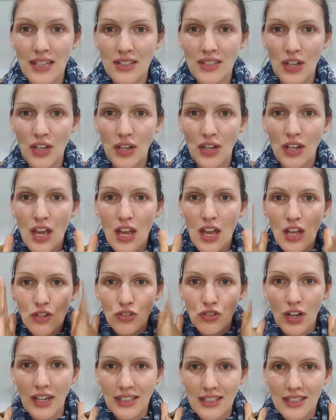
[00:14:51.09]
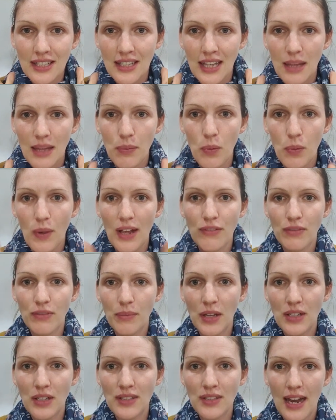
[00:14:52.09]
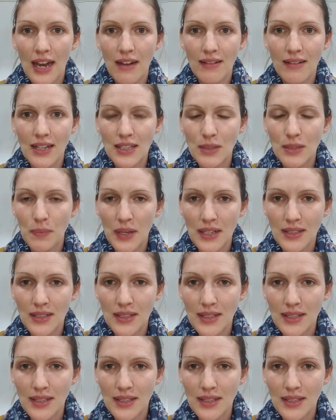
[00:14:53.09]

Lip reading: So trying to keep away from those areas, but